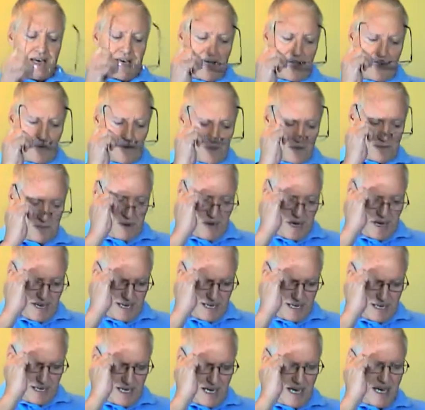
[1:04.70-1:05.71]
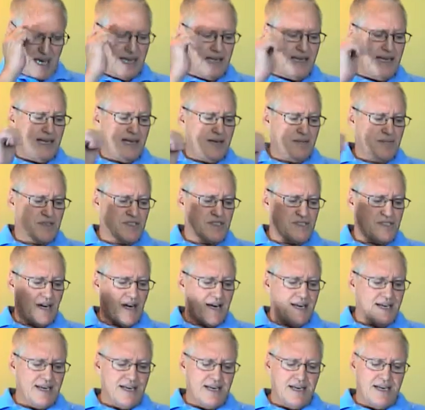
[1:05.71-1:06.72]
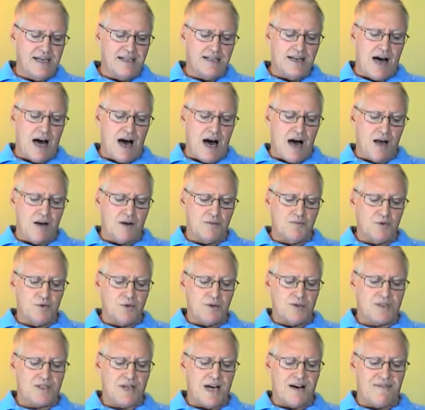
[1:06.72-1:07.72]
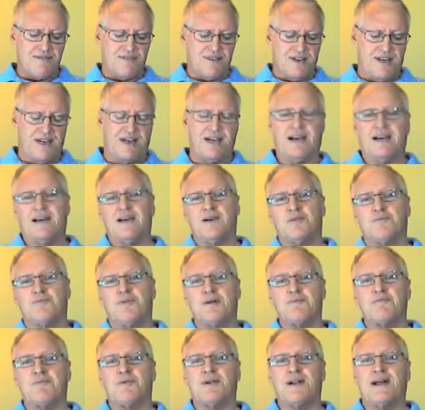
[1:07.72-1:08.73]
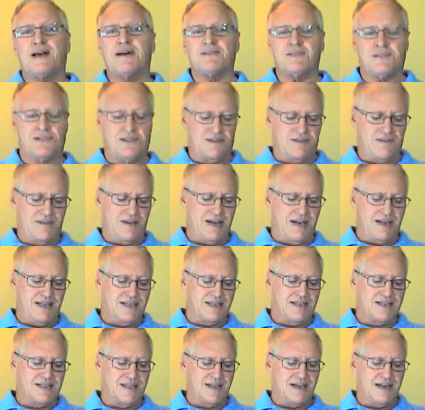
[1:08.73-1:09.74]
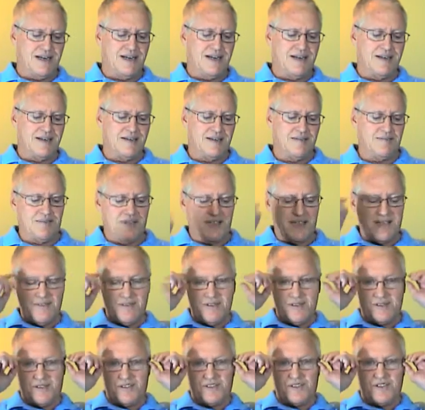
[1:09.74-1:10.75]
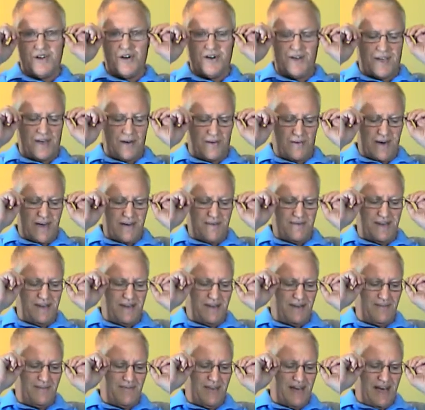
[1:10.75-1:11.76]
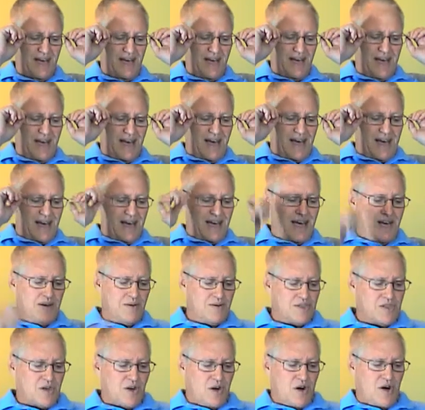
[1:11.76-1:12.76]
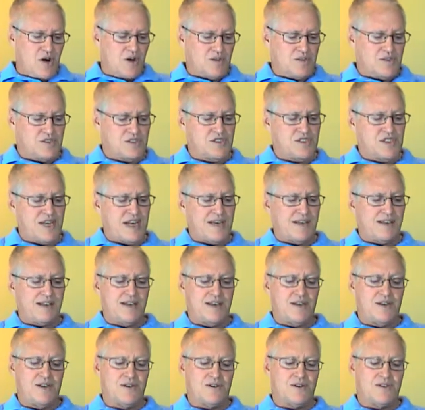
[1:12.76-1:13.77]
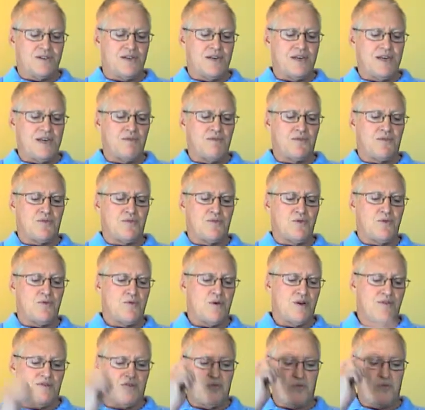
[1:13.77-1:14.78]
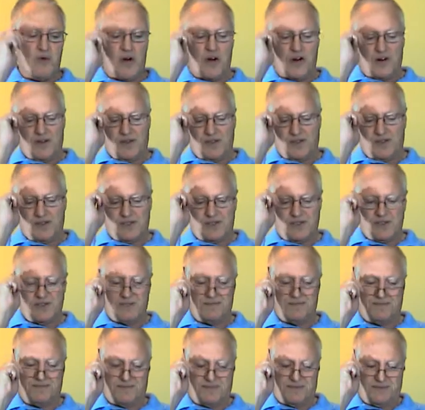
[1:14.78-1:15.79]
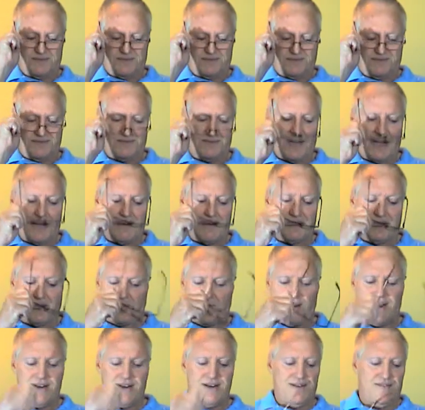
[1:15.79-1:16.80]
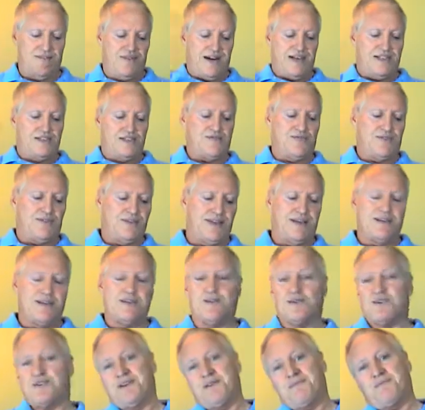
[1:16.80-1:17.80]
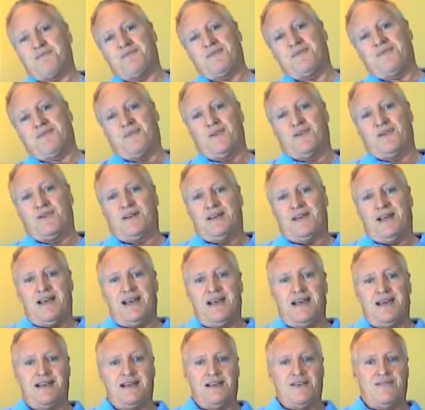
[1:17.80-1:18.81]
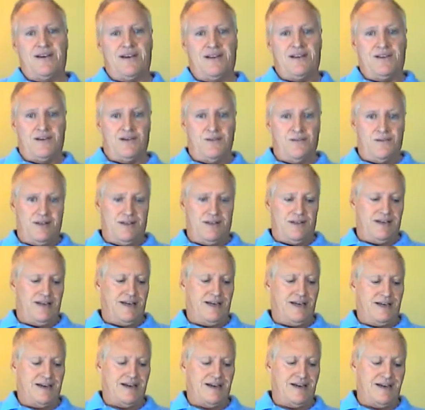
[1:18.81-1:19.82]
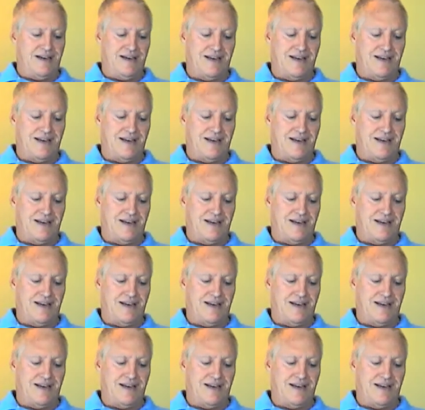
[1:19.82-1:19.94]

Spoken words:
It was by a guy named Saeed Al-Muntafiq. I hope I pronounced it right. I believe he's a Saudi Arabian. It was called Sailing Your Team Through Rough Waters. It's great advice for leadership, for any venue, really.